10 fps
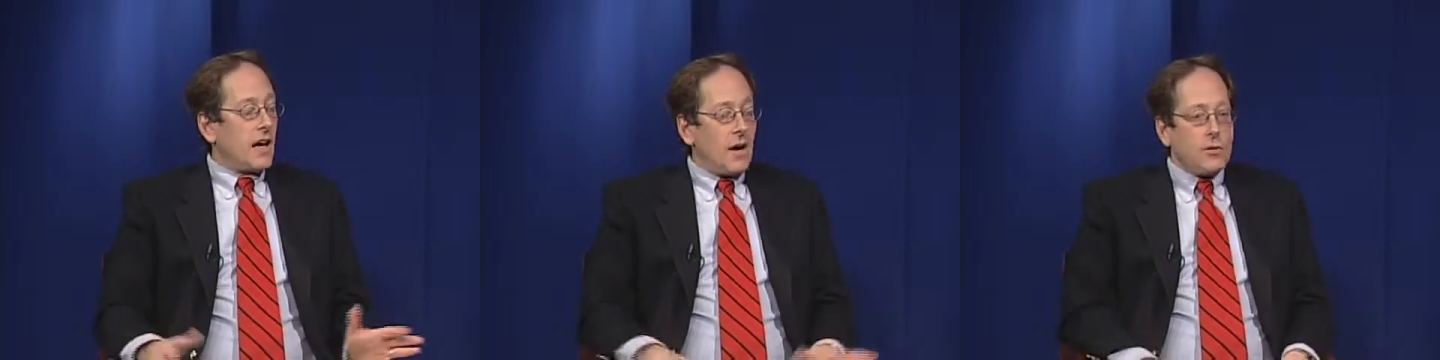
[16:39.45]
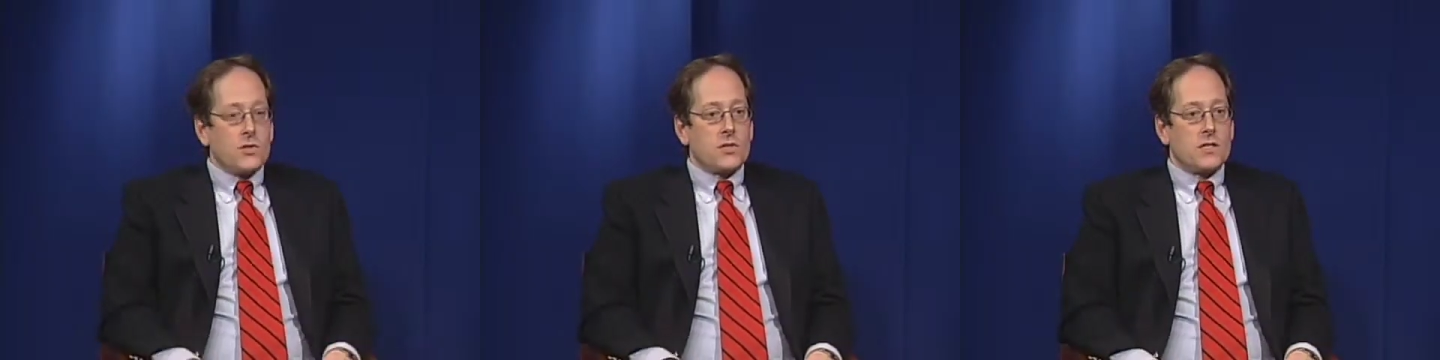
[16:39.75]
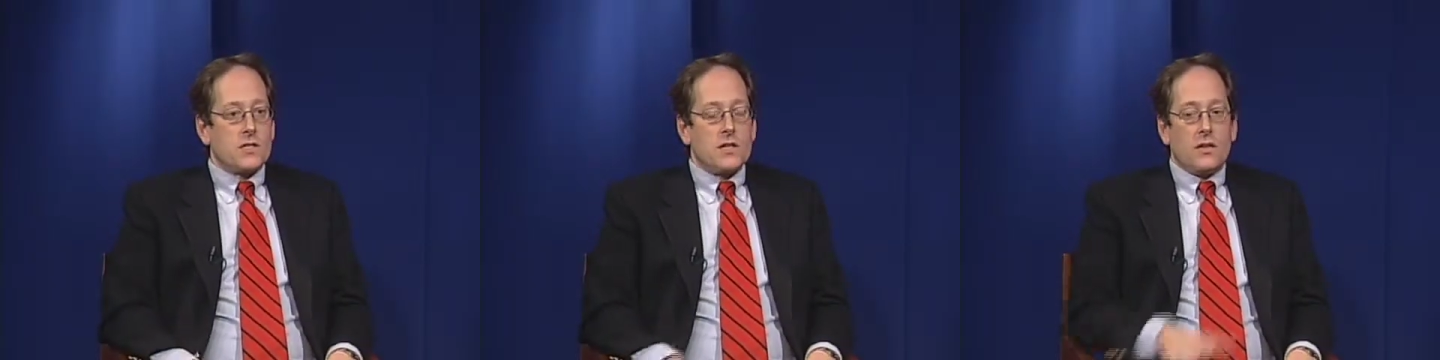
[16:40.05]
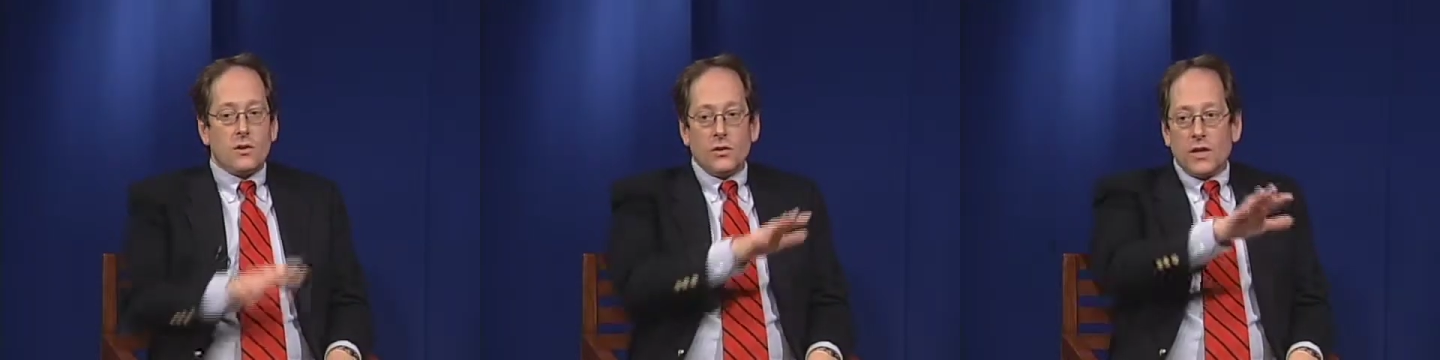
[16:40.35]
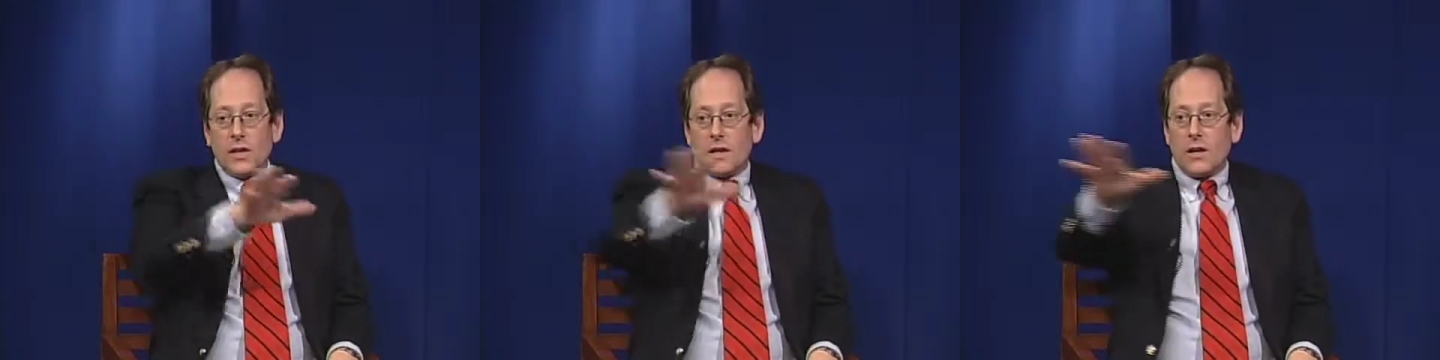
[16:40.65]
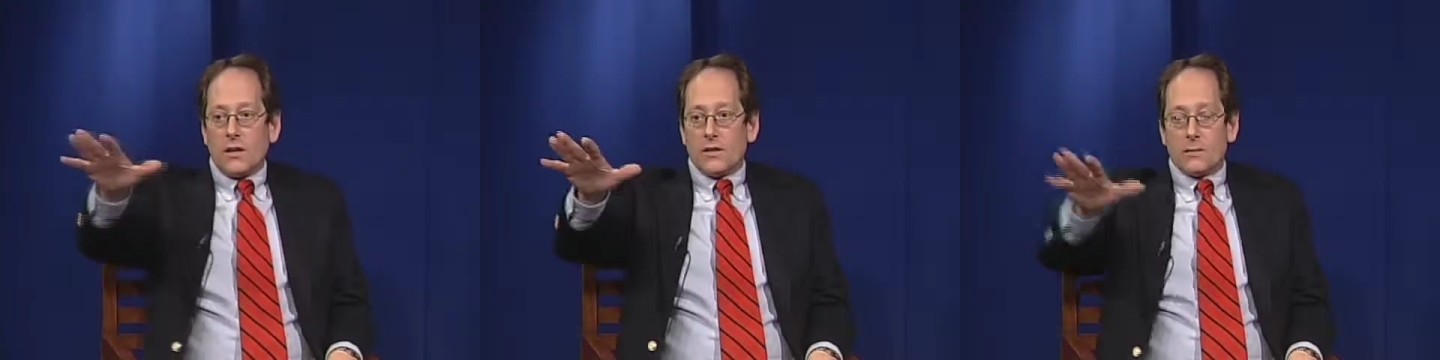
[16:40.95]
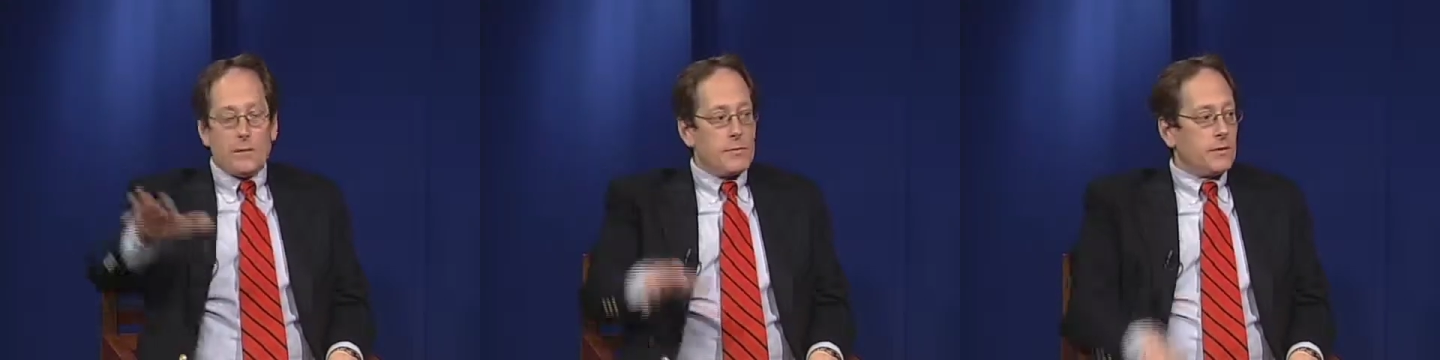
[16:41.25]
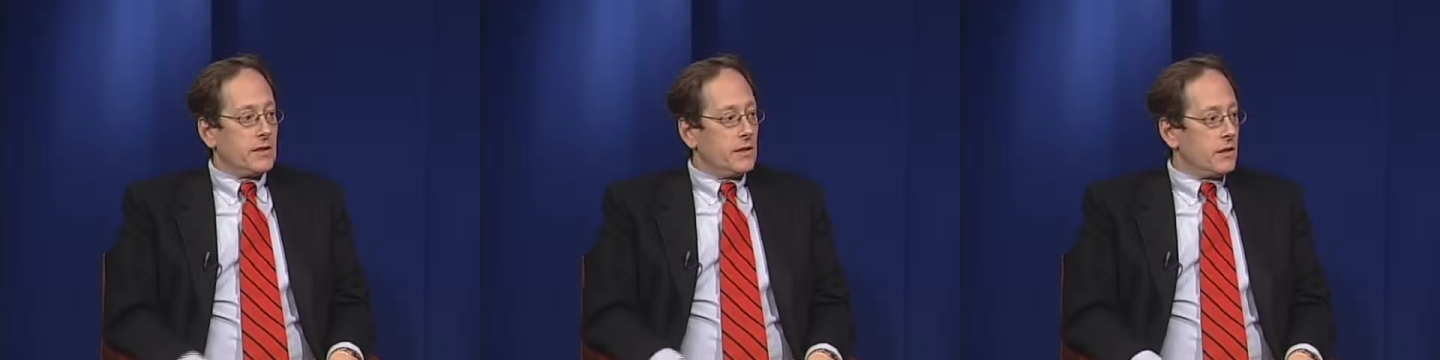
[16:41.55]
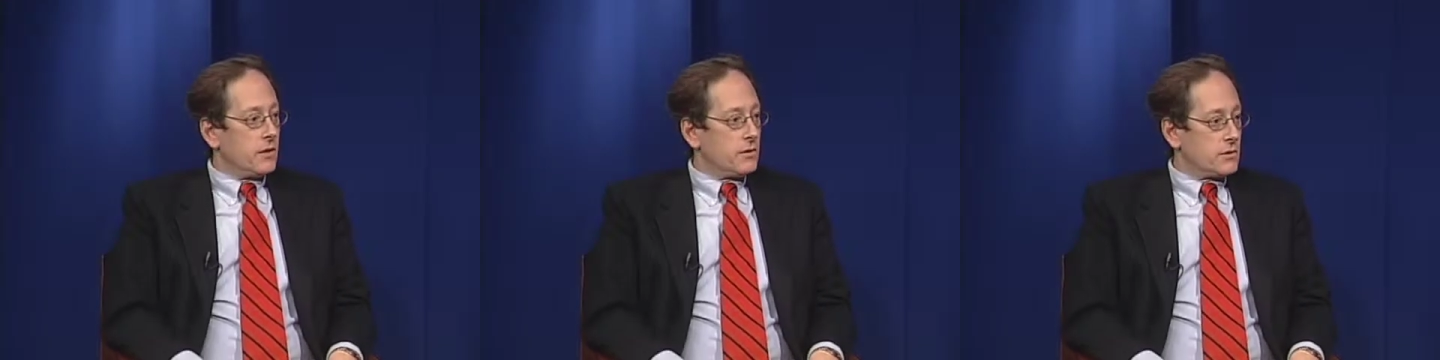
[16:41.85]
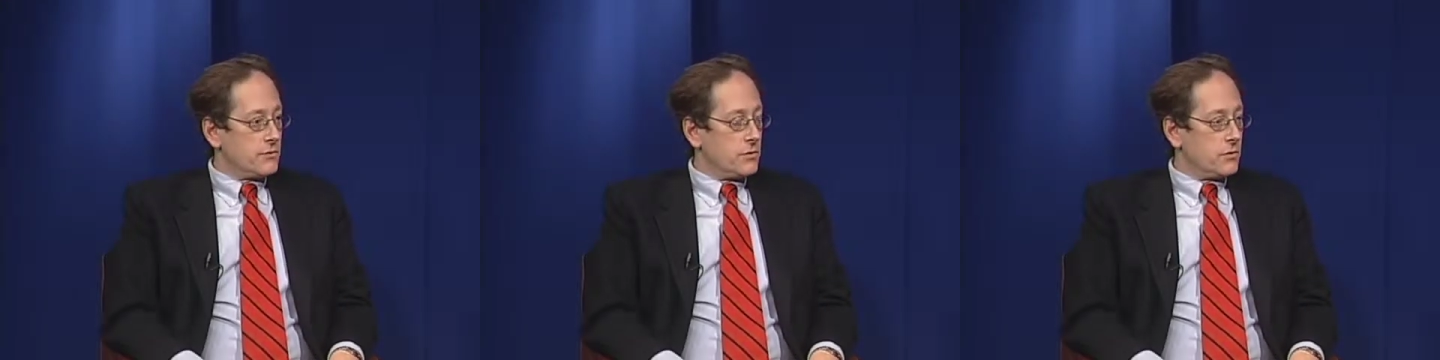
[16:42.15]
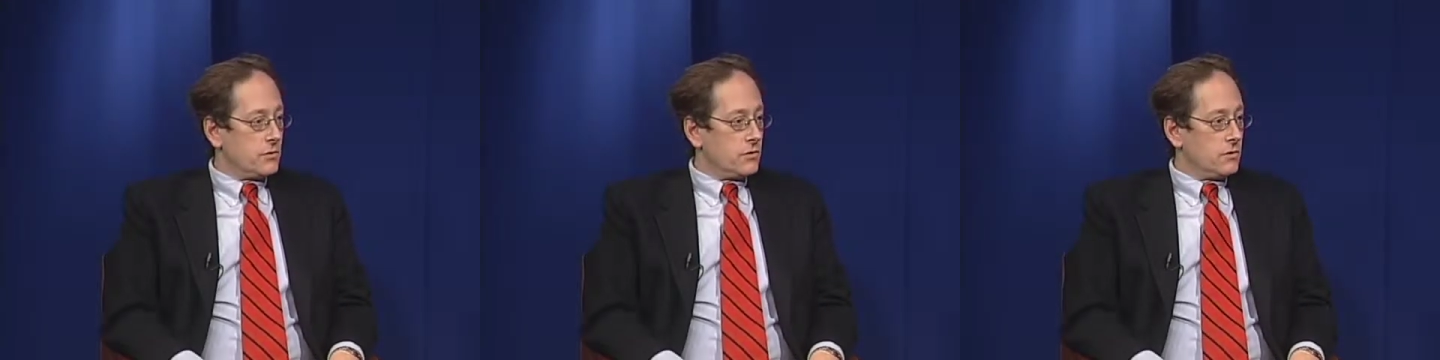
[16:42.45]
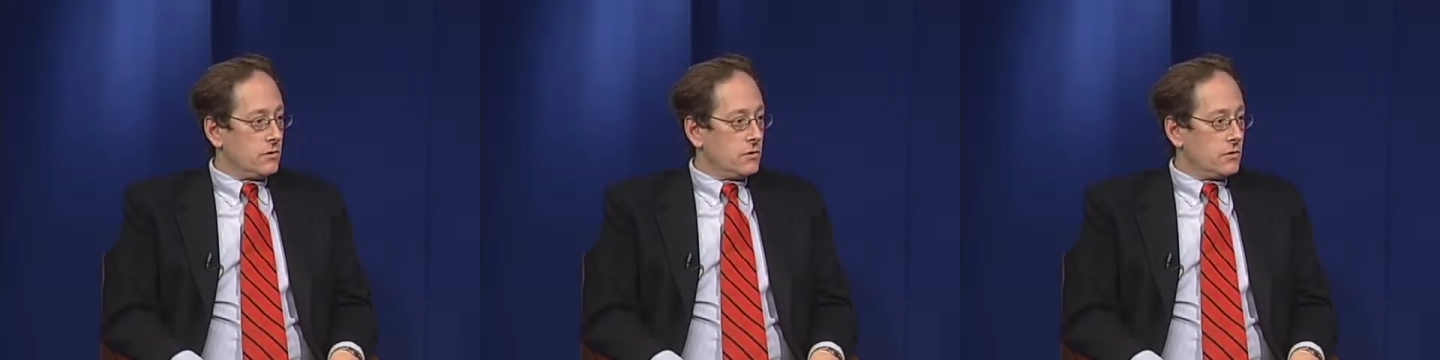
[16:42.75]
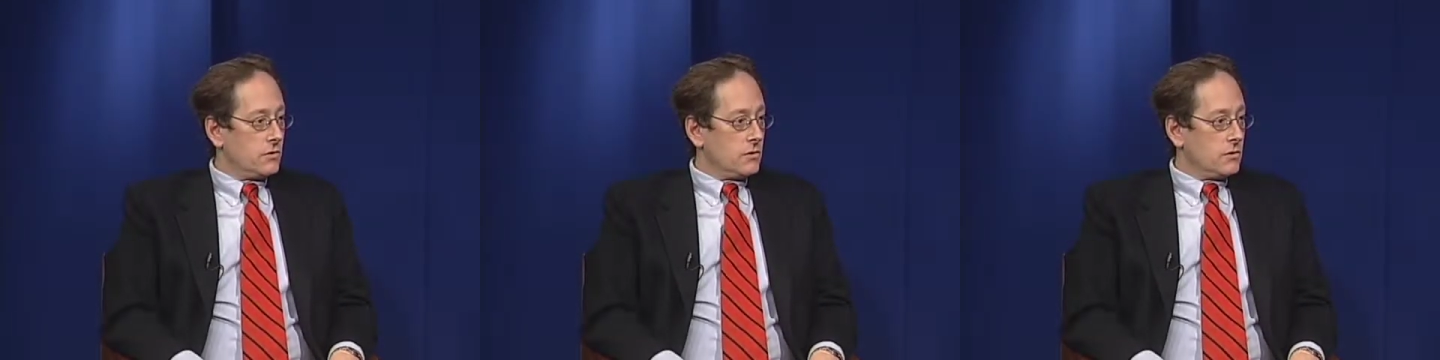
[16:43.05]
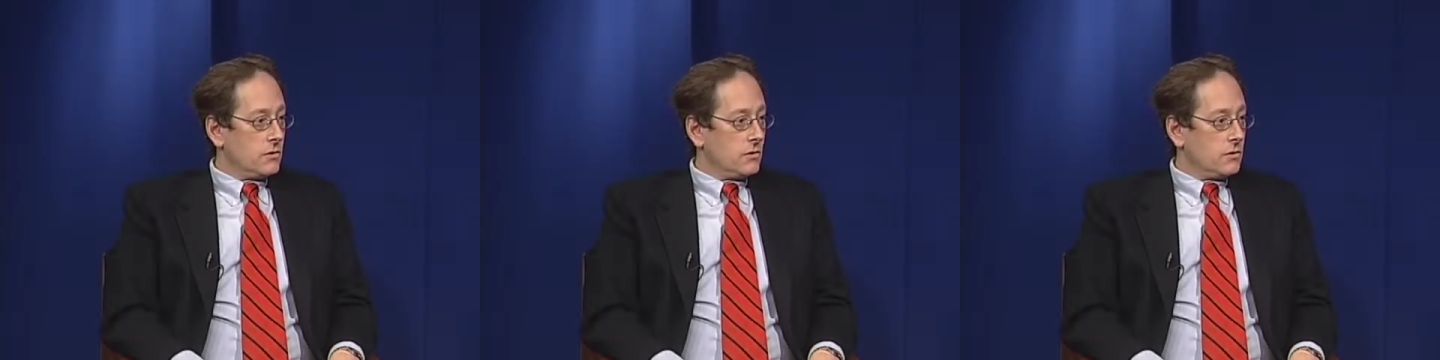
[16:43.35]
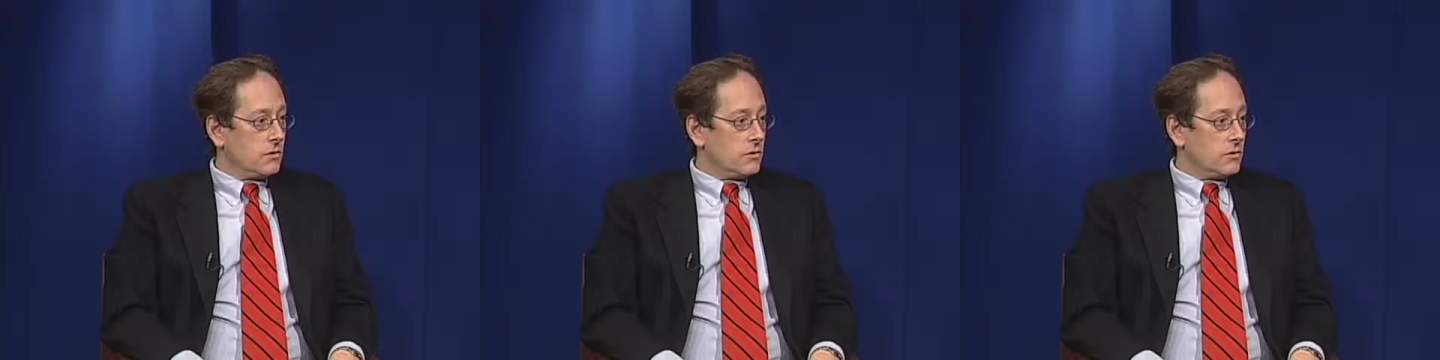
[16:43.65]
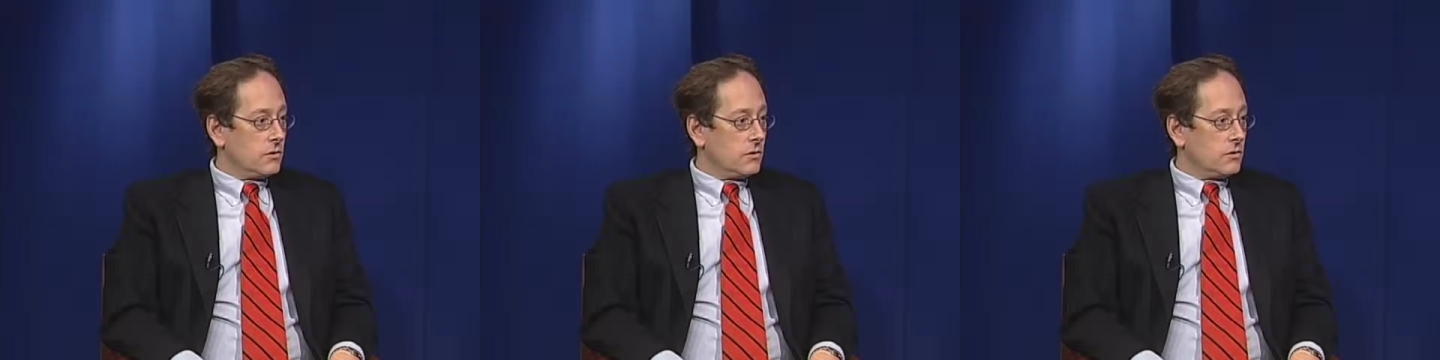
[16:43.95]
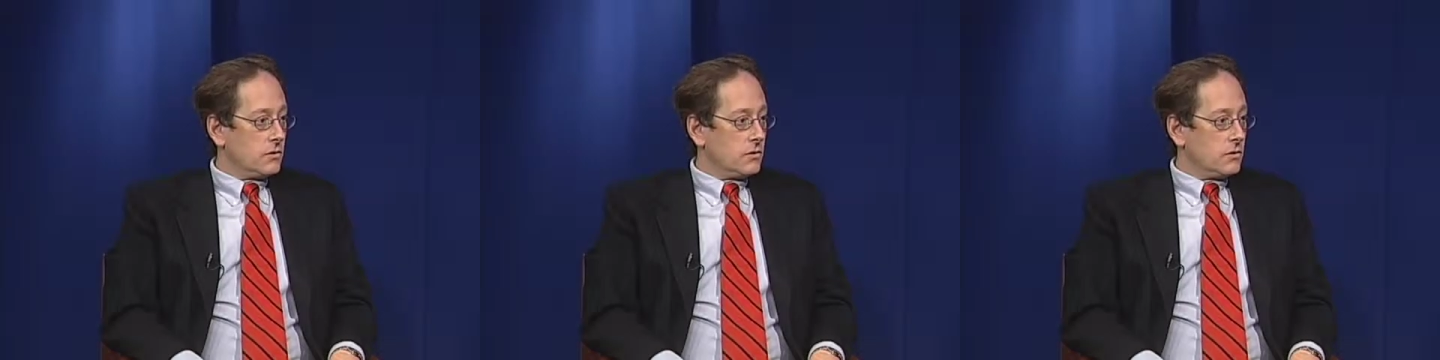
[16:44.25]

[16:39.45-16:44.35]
I was just sitting there looking at all these people eat all this food. Have you ever been on a cruise?